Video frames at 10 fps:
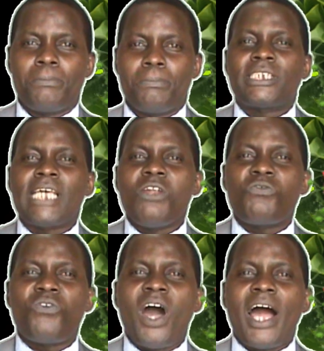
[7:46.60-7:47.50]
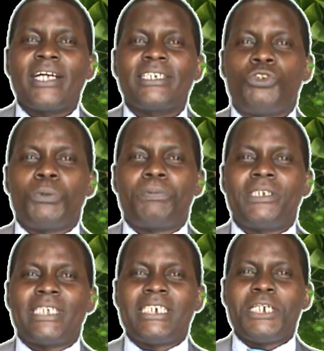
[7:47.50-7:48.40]
Sulfur is
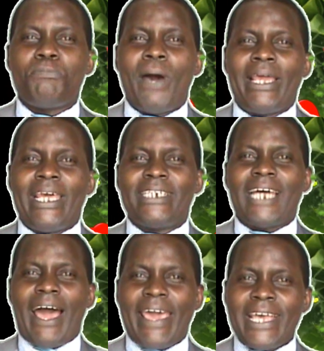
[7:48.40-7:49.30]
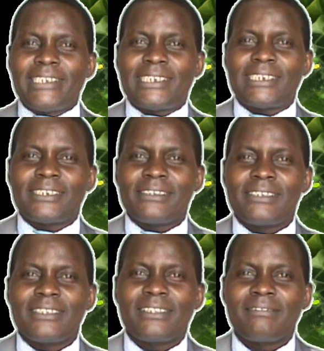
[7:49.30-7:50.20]
represented by letter S.
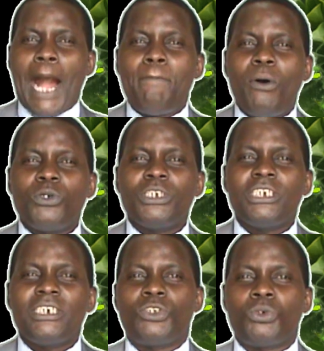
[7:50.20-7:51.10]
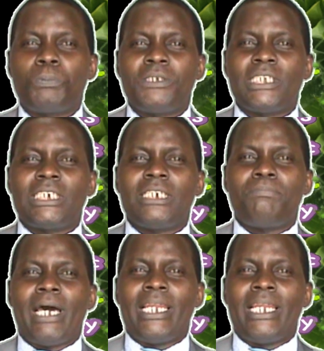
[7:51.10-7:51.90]
Carbon is represented by